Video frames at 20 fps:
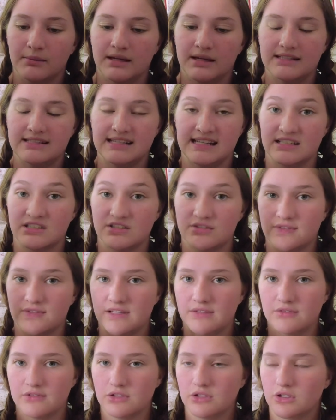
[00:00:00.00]
Dance
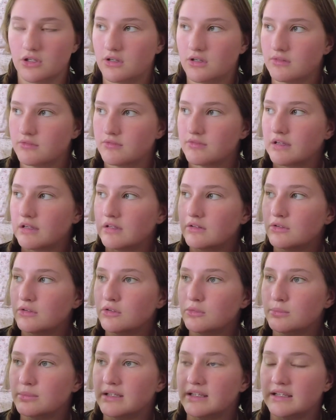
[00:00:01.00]
Fever on
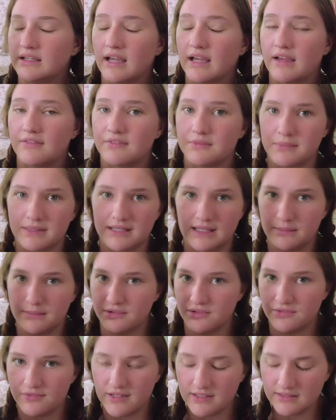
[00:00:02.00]
vinyl, but I haven't been able
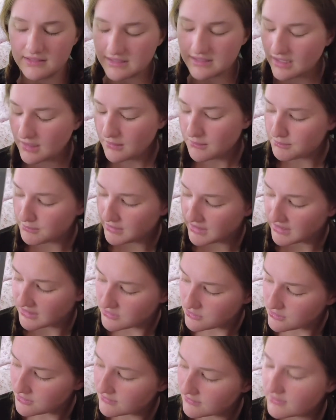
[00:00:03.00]
to find it yet, but I
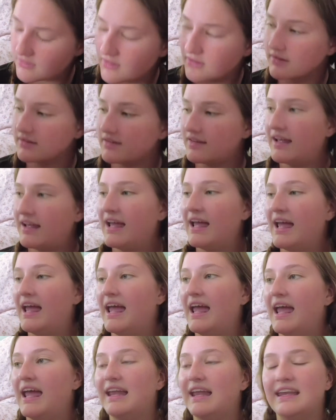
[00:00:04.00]
do have Lungs,
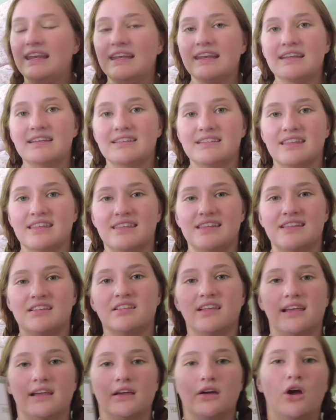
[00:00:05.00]
and it is
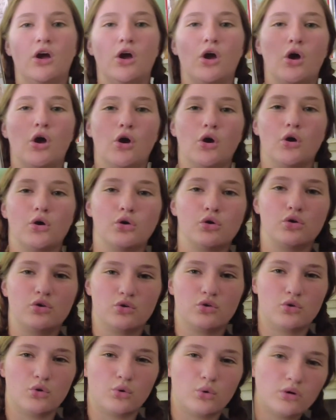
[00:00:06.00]
this like
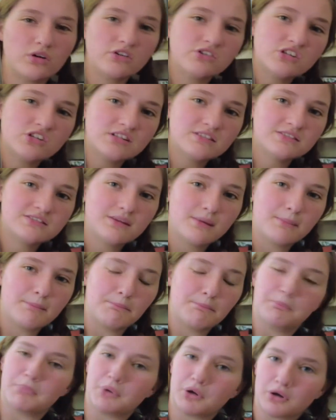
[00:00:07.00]
gorgeous
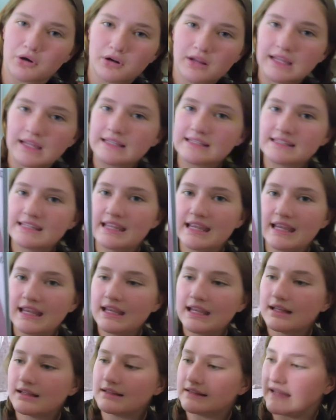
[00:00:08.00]

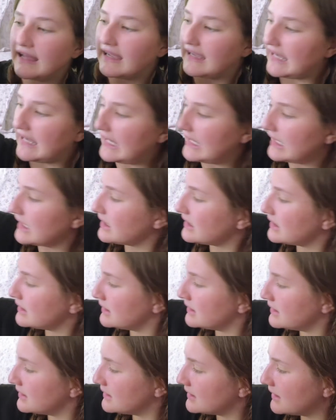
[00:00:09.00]
burgundy, like,
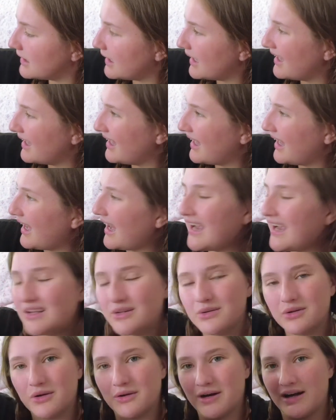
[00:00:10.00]
I
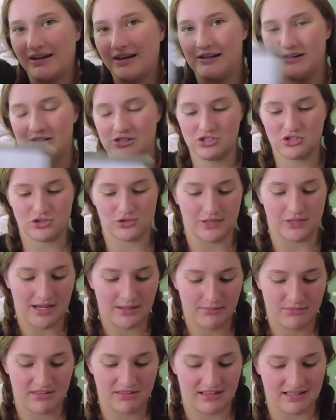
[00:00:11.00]
don't know how to
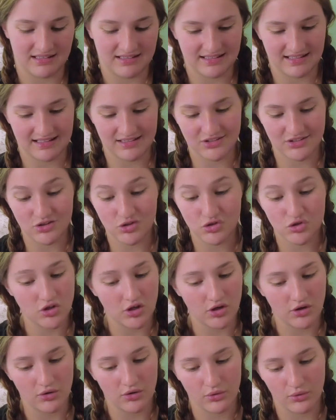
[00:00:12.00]
describe this. It's
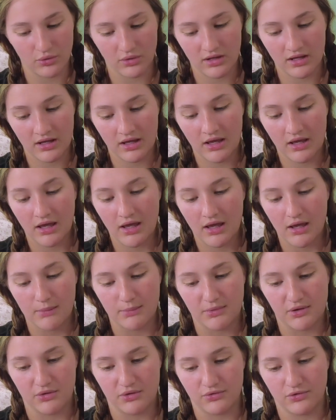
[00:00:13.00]
so
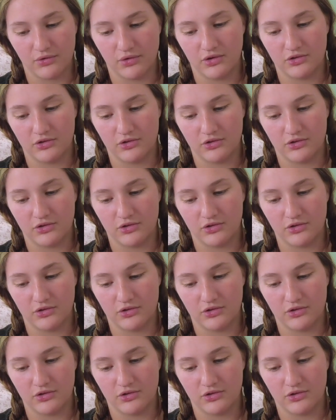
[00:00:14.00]
beautiful.